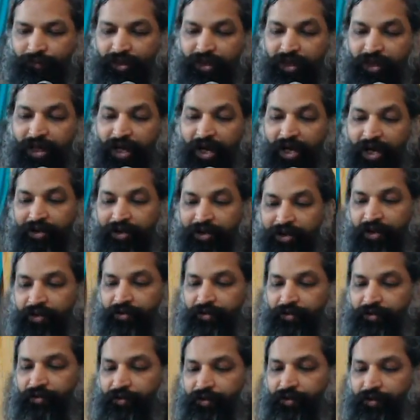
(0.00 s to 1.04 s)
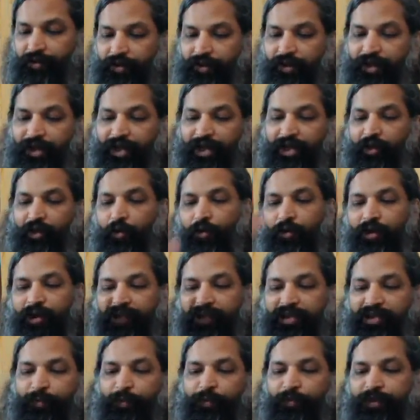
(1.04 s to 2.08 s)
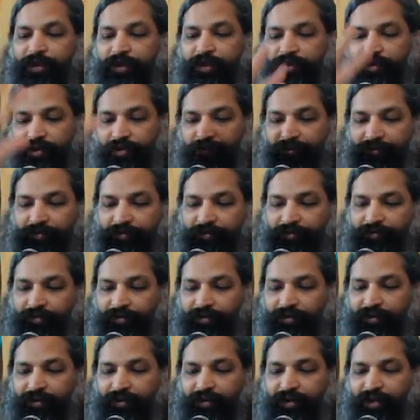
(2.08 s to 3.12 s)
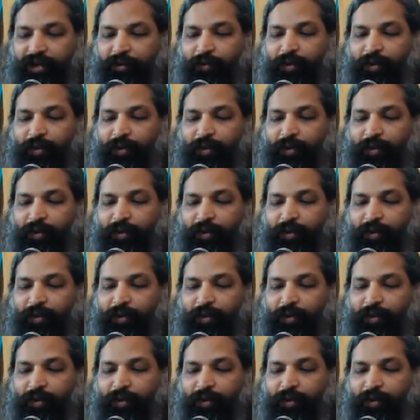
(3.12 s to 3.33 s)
And yet, in all its mutations, it will